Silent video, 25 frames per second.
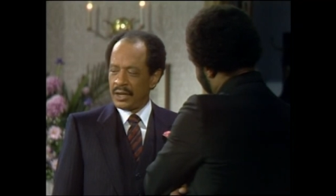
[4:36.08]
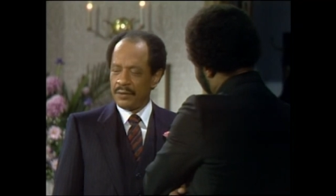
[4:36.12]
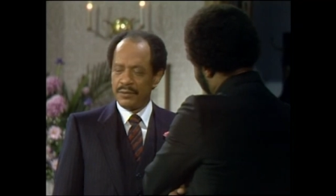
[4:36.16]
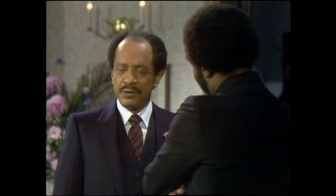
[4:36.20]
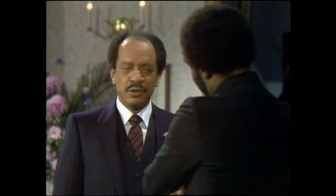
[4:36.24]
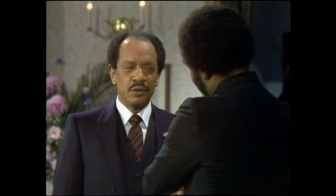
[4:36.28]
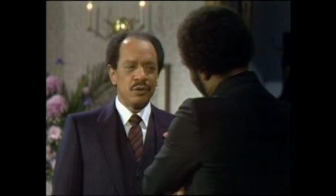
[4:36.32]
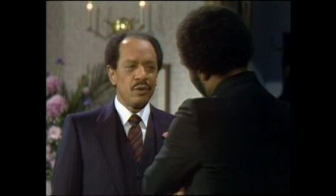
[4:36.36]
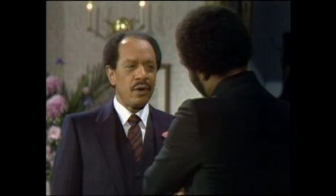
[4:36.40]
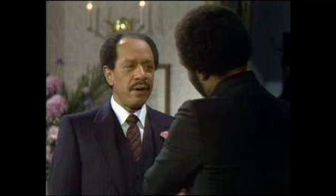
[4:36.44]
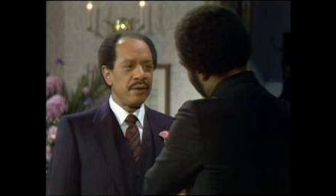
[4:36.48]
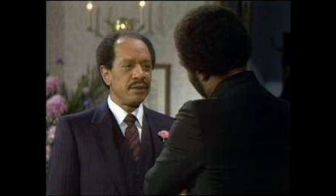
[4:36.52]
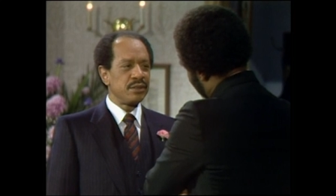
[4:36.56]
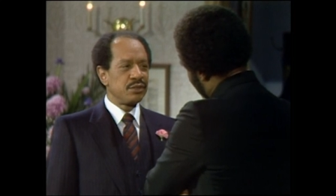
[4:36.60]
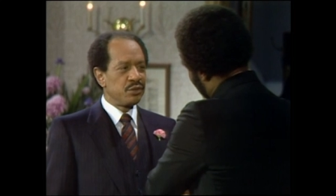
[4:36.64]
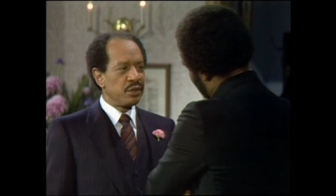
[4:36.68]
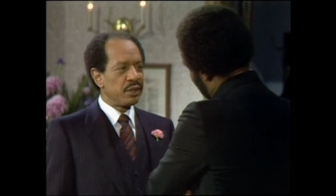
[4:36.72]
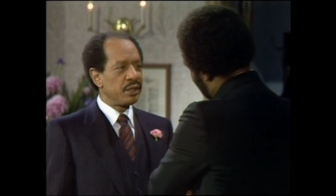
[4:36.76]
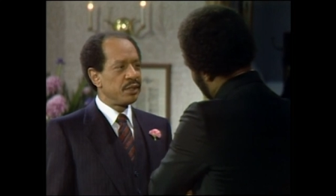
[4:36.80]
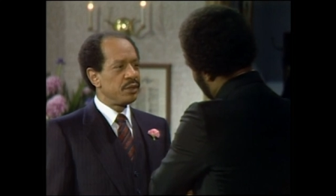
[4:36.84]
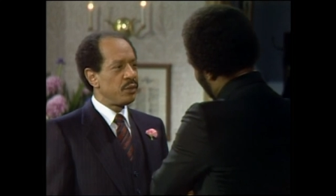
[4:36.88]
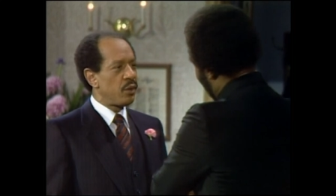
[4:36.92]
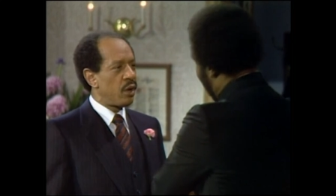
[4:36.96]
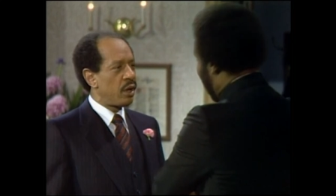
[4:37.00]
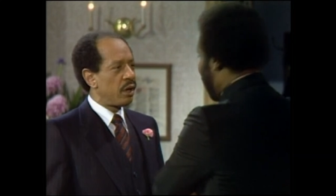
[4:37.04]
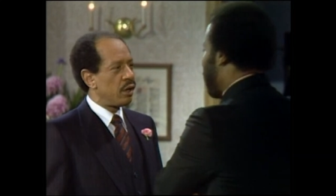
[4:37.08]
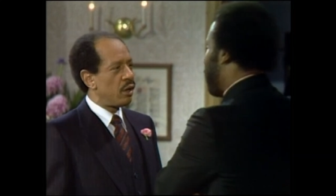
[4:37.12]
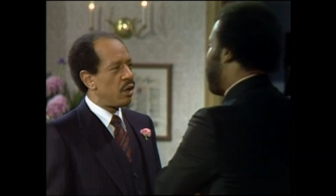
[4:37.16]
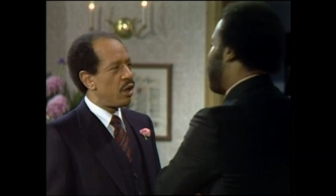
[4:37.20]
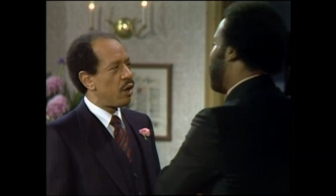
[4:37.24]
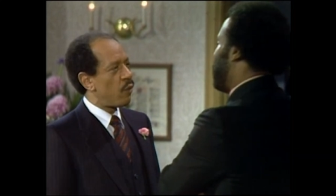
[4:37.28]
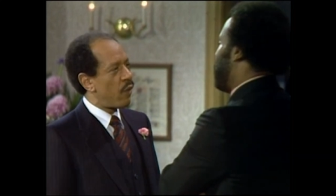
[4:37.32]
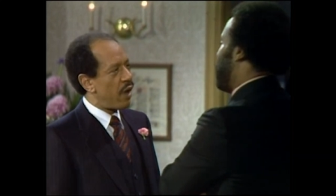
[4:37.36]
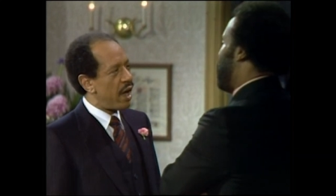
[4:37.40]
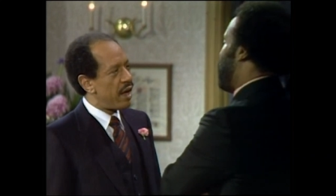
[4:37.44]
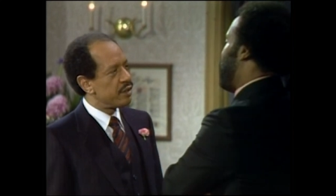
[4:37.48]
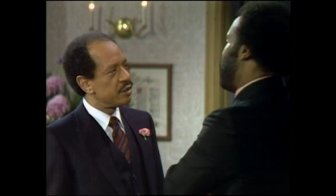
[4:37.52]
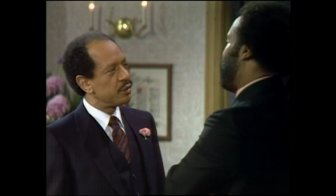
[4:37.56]
But if you knew I was tricking you all along,
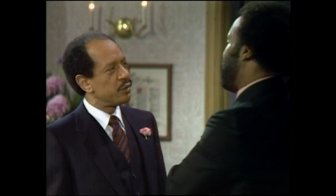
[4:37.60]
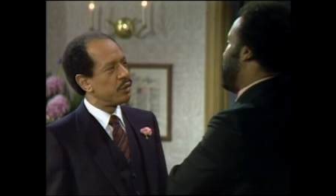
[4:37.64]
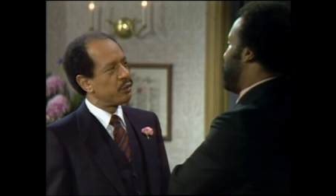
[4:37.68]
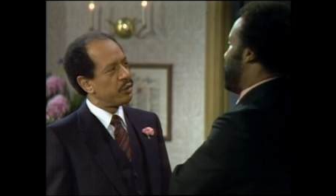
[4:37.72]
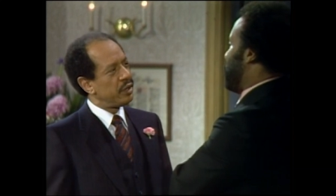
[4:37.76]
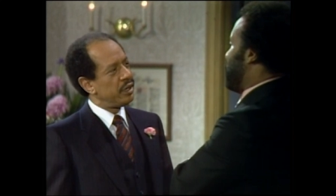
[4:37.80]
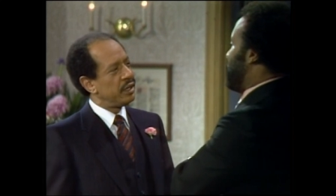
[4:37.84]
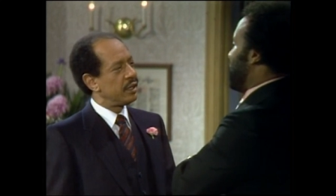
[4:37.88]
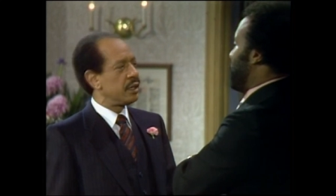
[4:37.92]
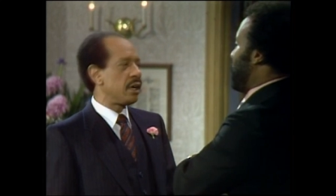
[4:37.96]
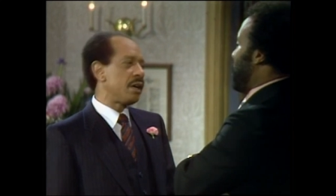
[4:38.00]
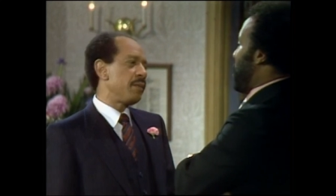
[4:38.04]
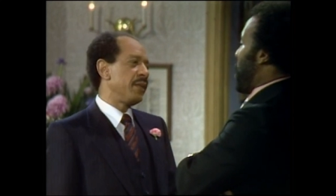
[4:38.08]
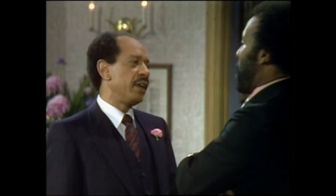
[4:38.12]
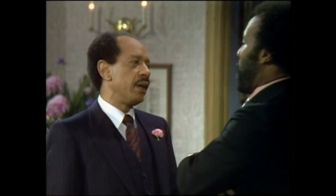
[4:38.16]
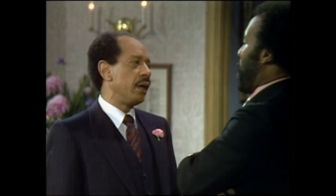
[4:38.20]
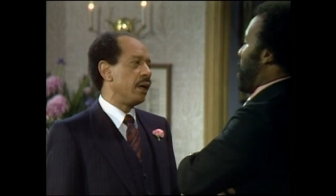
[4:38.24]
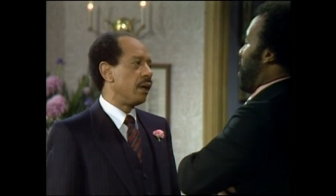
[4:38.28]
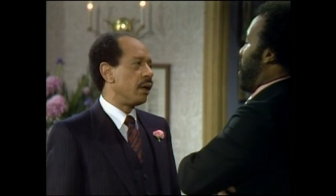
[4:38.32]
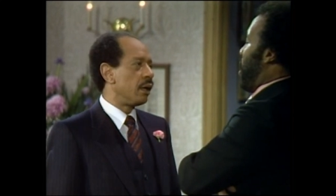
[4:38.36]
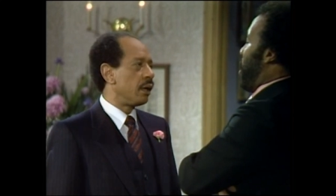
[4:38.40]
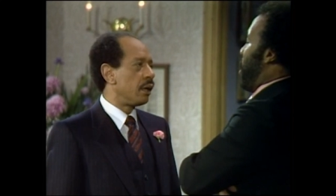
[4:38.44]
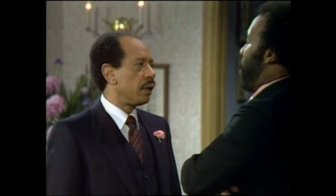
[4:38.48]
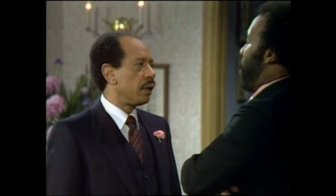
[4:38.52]
why'd you agree to come here?